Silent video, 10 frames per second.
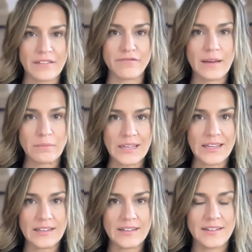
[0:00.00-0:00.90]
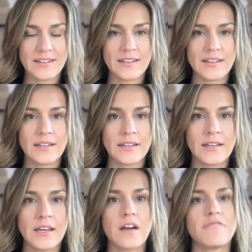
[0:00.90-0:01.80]
family.
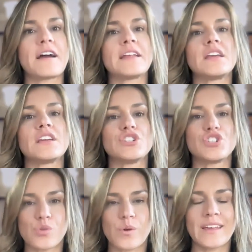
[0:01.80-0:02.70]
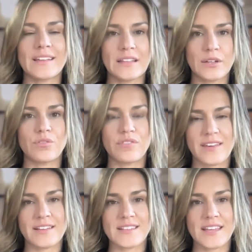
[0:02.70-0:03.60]
Finding joy in little
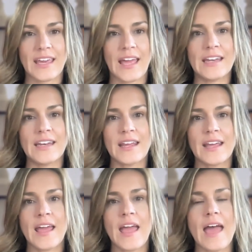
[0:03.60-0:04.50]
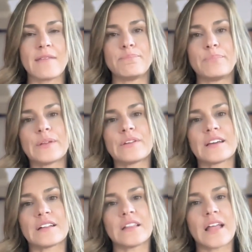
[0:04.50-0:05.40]
things again and building
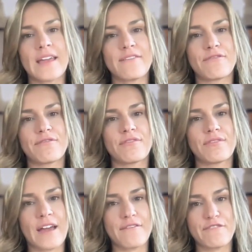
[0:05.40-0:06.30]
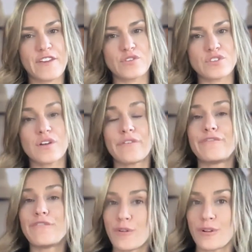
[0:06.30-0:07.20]
a life that feels
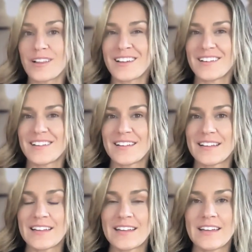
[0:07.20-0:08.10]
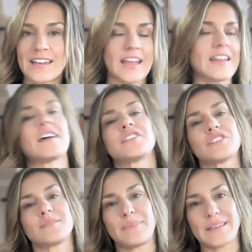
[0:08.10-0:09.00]
full and not
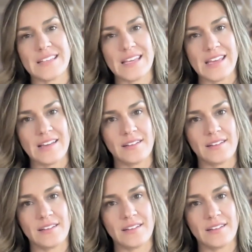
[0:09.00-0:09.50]
just busy.